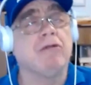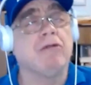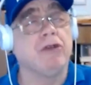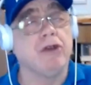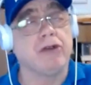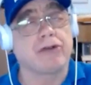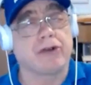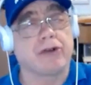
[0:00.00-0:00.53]

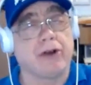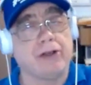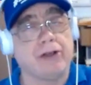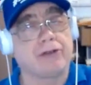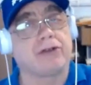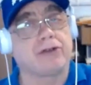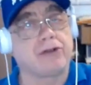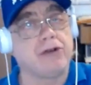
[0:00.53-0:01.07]
You should
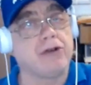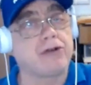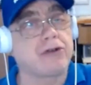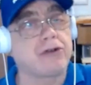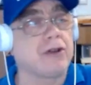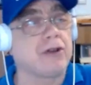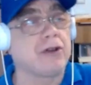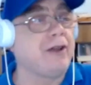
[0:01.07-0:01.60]

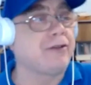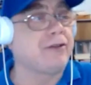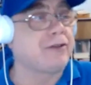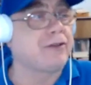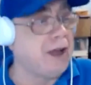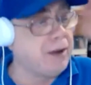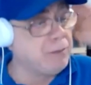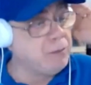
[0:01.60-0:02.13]
institutionalize
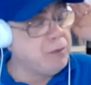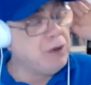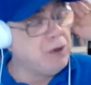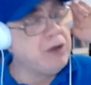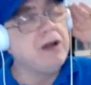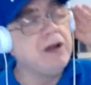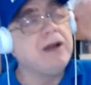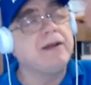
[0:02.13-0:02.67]
him,
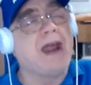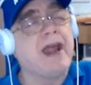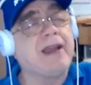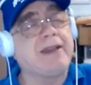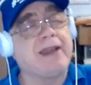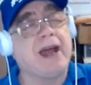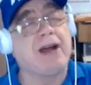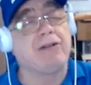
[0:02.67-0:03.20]

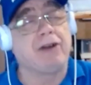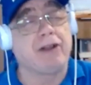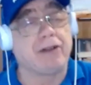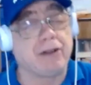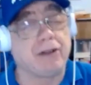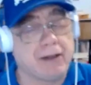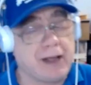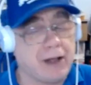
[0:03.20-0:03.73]

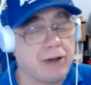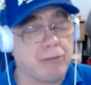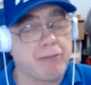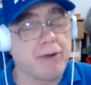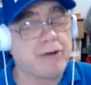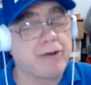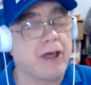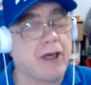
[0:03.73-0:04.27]
get his
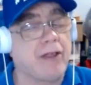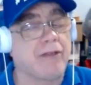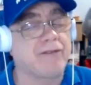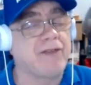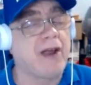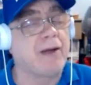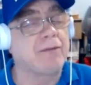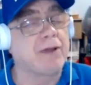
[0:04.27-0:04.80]
pictures out of the
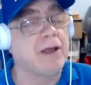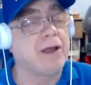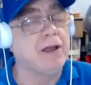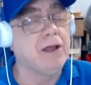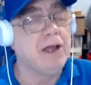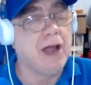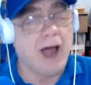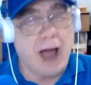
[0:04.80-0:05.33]
family
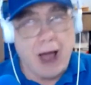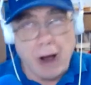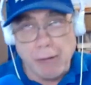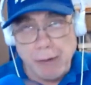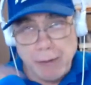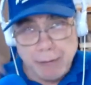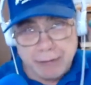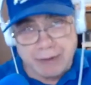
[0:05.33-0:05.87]

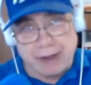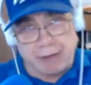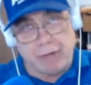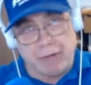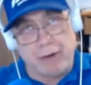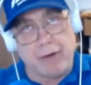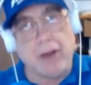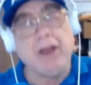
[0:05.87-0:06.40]
albums, get
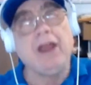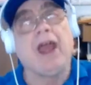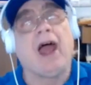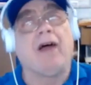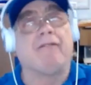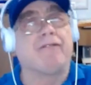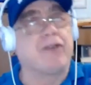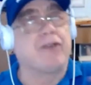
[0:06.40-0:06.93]
rid of it,
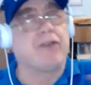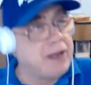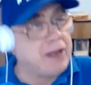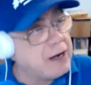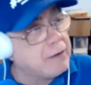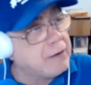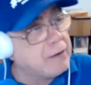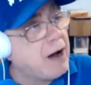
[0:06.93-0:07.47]
and forget
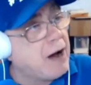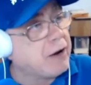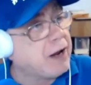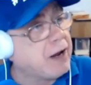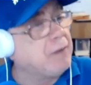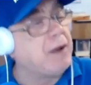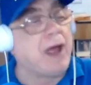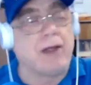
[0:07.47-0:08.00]
about
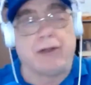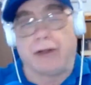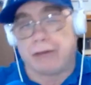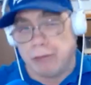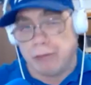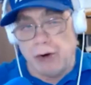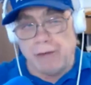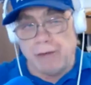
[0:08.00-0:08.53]
him, and just
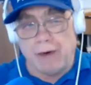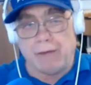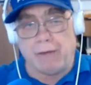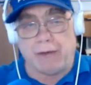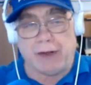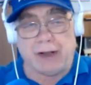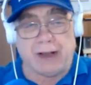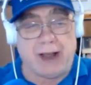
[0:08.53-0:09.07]
move on
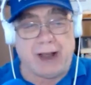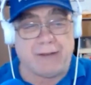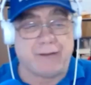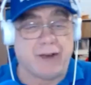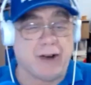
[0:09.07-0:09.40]
with your life.